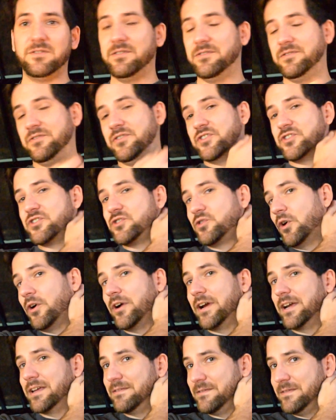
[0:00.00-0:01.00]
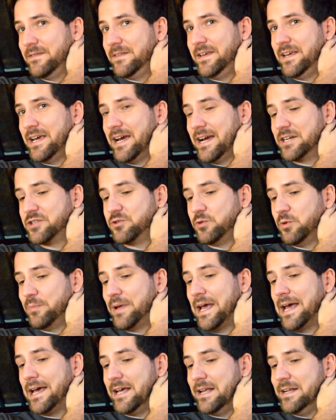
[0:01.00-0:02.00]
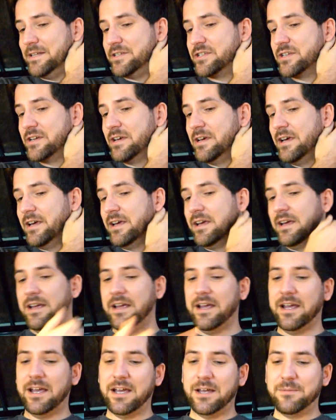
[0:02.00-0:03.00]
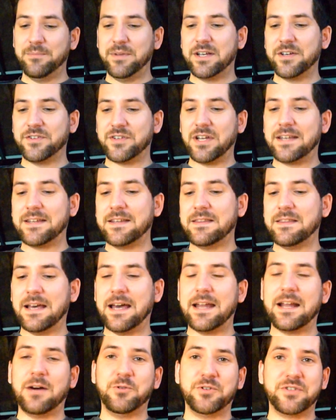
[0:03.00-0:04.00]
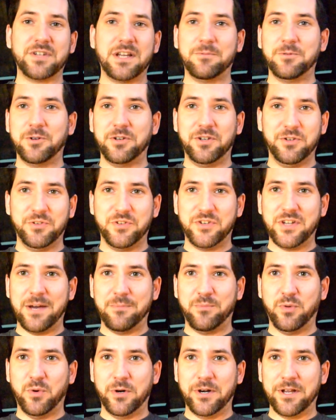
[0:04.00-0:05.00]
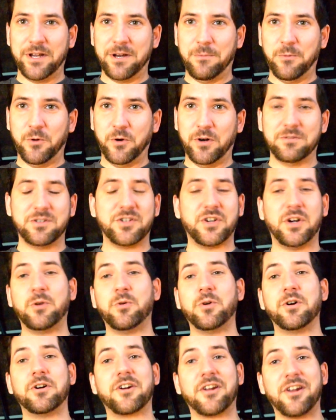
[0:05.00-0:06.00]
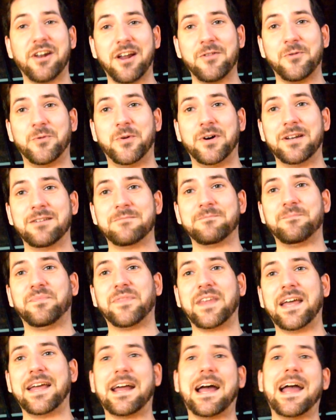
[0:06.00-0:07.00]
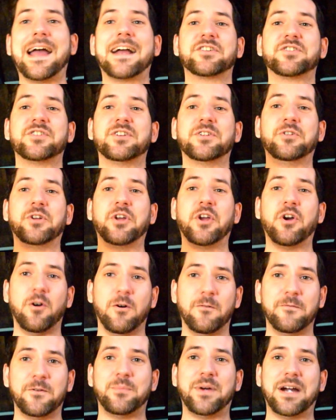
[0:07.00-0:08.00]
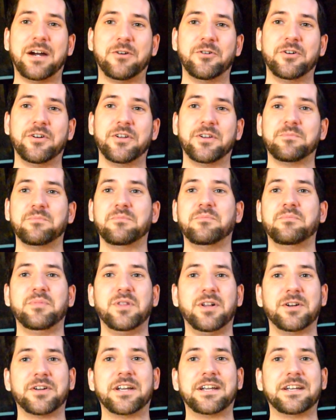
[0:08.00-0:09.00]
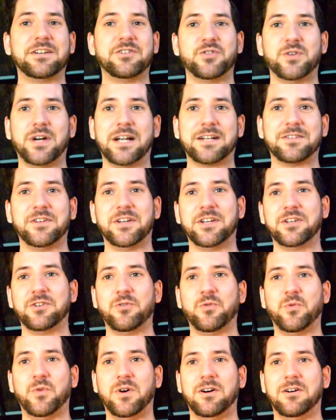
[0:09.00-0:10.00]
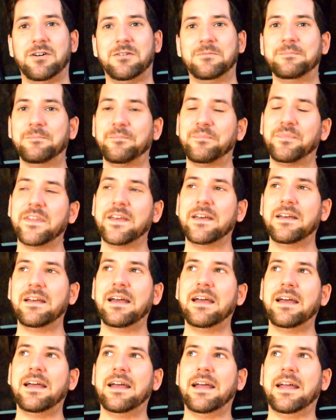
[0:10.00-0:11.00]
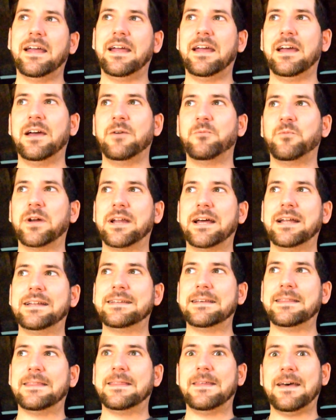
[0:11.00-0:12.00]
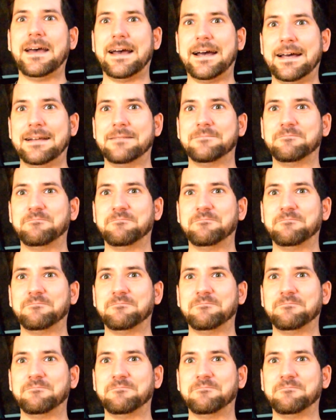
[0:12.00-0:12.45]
destroying the actual pads, and because I did that, I wasn't able to use that board anymore. So I ordered another one, and I accidentally overpowered it, plugging it directly into the wall, and when I did that,